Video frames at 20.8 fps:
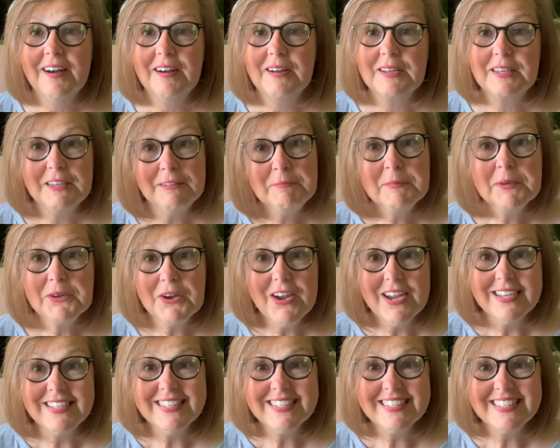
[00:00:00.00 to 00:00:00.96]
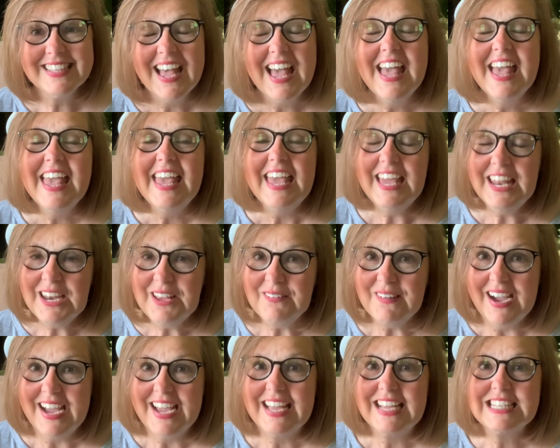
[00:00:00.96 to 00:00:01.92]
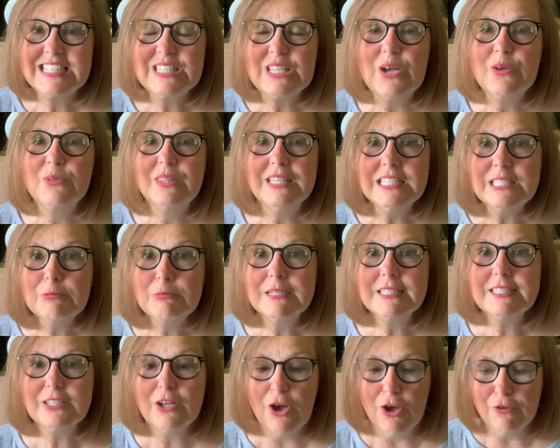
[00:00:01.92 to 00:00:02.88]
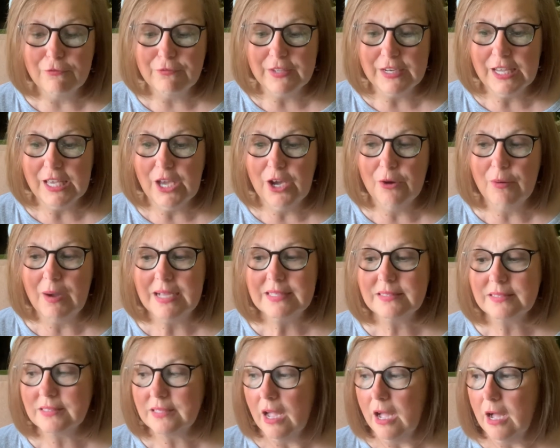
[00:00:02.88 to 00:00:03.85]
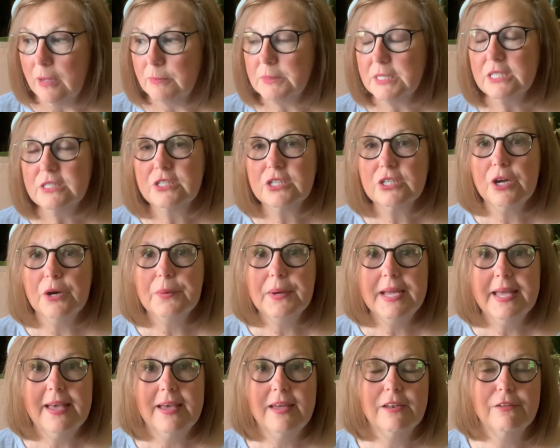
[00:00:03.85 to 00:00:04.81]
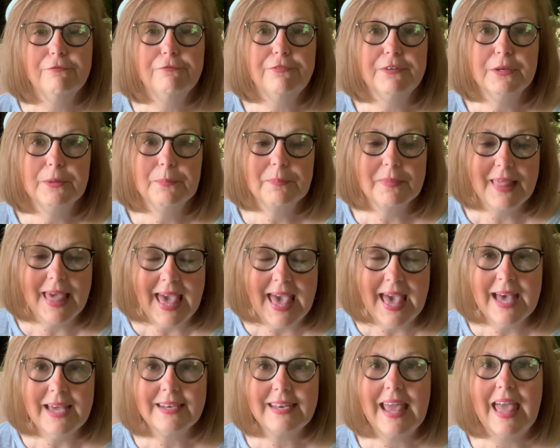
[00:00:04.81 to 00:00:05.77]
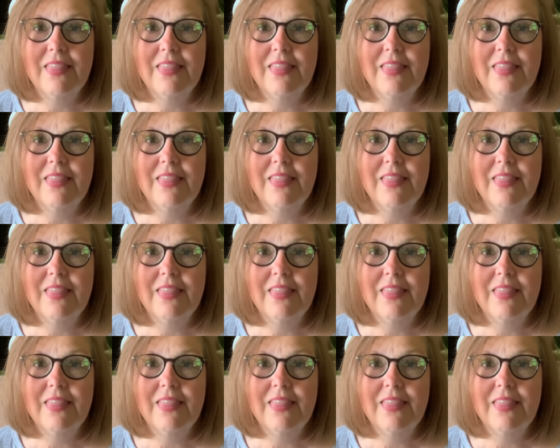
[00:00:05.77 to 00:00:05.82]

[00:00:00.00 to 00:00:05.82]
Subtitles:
give me grace. Anyway, so this week's haul video, I stopped to go ahead and film that,